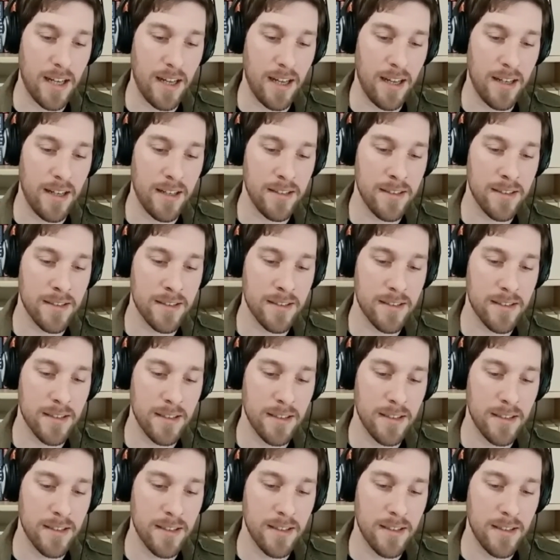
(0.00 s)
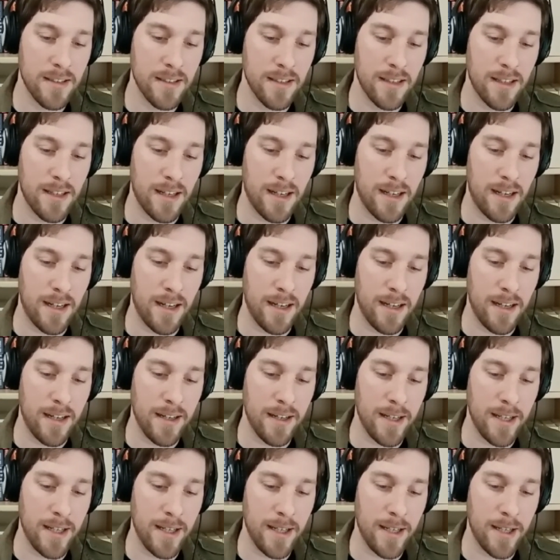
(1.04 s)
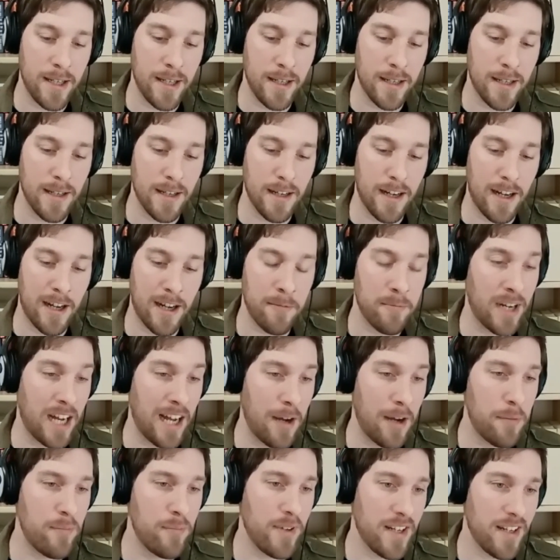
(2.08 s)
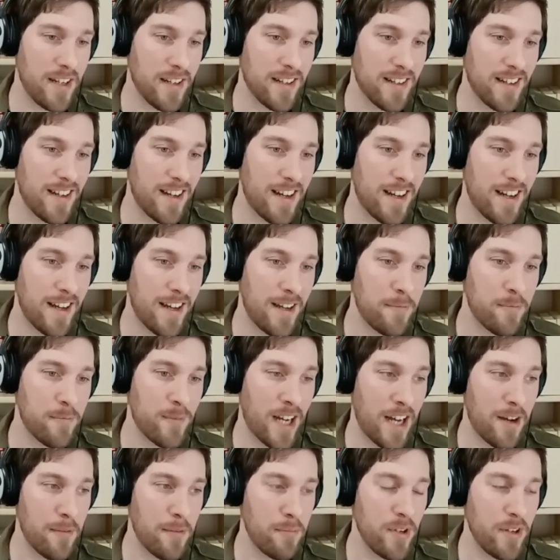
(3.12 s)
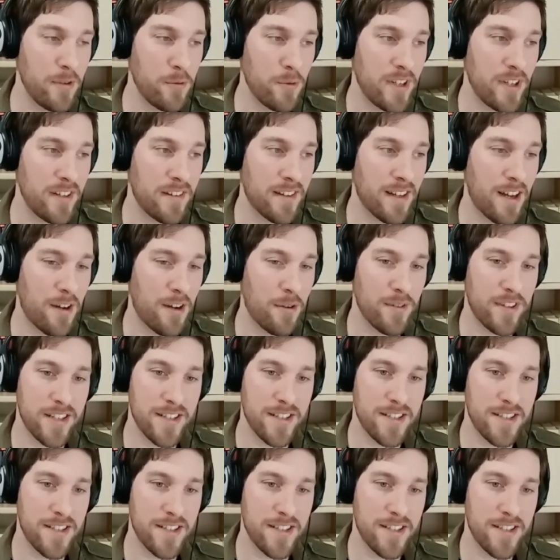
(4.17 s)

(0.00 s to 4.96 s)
And I'm happy. I'm happy with how